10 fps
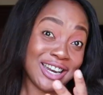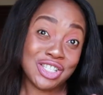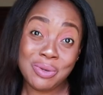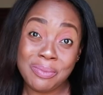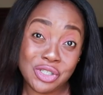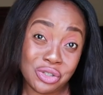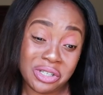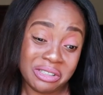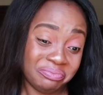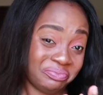I need to make sure
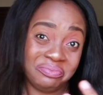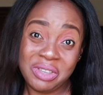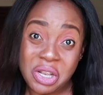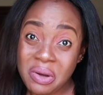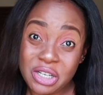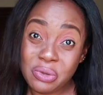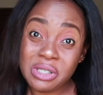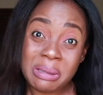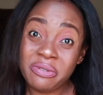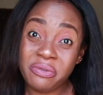that, you know, I do
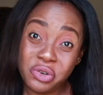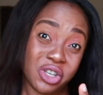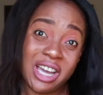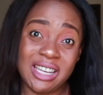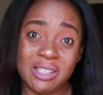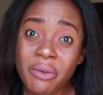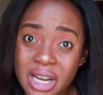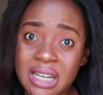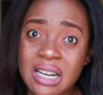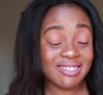something for you guys, all
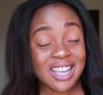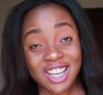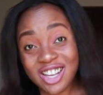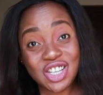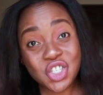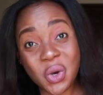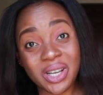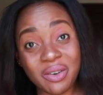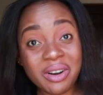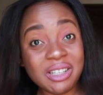right? Gonna enjoy
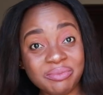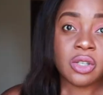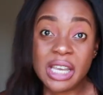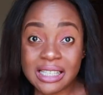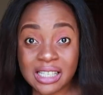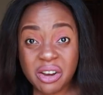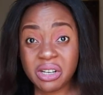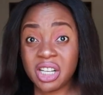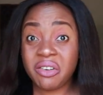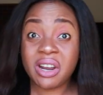it, all right? So yes,
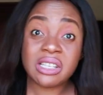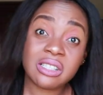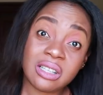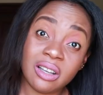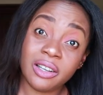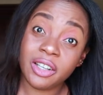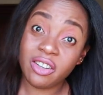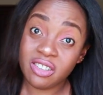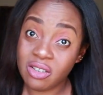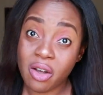currently Greg is, uh, you
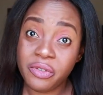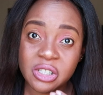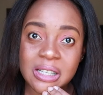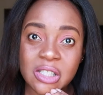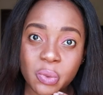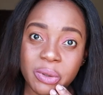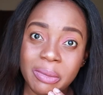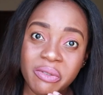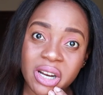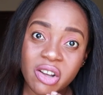know, obviously he's not with
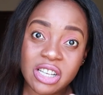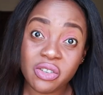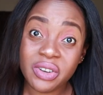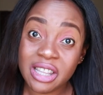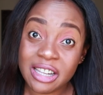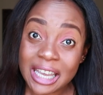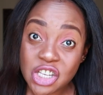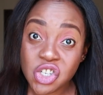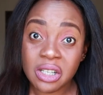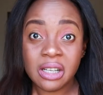me right now. He's over there at the
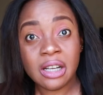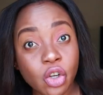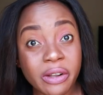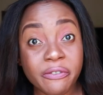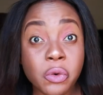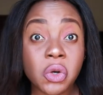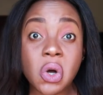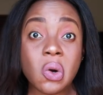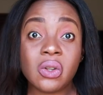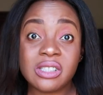kitchen on a phone
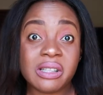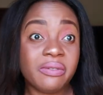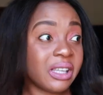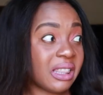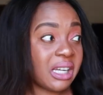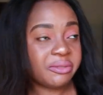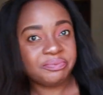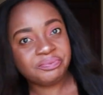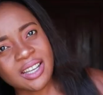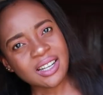call and stuff like that.
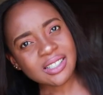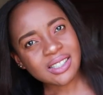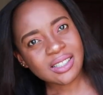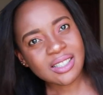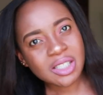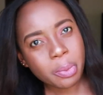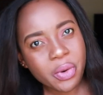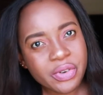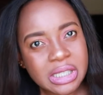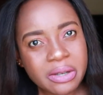And I said, this is the
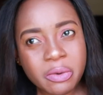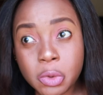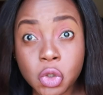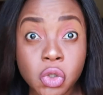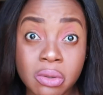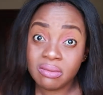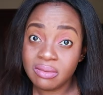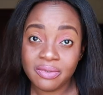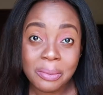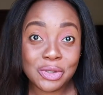perfect time
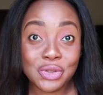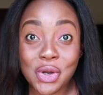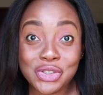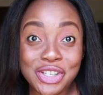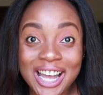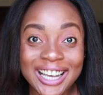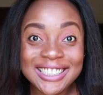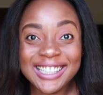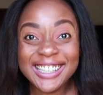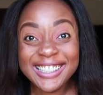for me to talk to you guys.